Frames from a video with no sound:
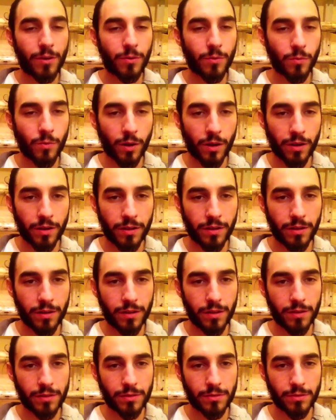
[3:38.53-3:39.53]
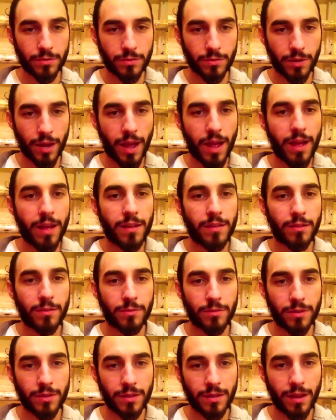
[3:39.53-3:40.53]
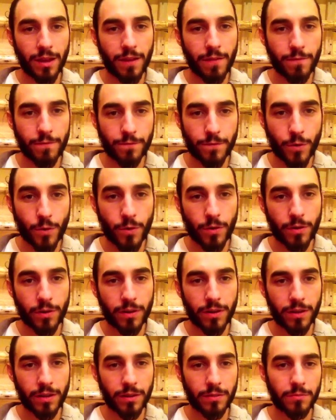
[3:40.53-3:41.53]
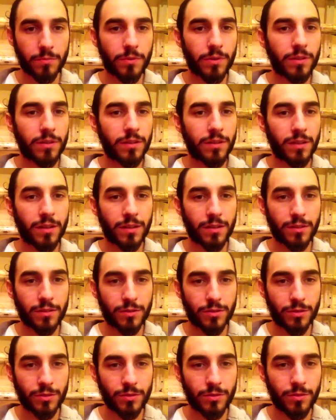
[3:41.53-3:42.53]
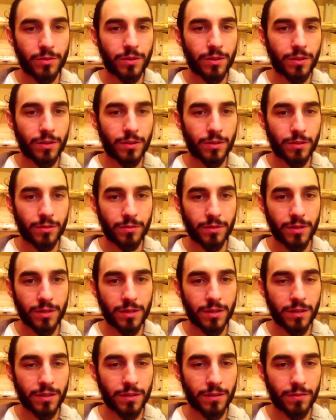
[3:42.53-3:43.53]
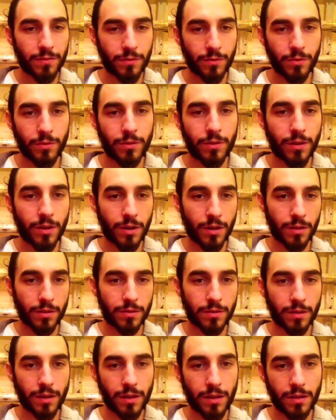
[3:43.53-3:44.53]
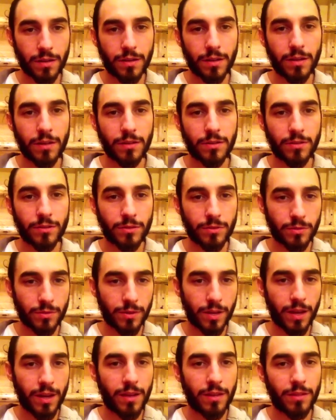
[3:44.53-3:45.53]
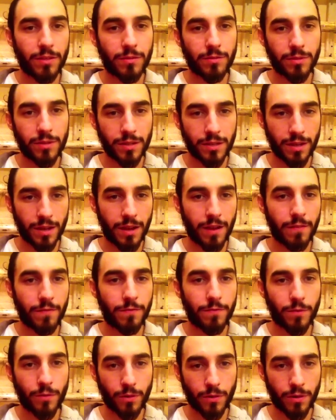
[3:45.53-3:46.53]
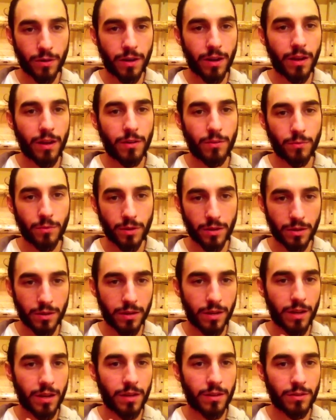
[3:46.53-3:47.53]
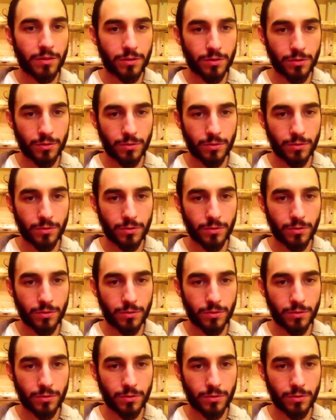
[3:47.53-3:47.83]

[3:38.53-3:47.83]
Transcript: 1 and 2 and 3 and 4 and 1 and 2, 3, 4, 1 and 2 and 3 and 4 and 1 and 2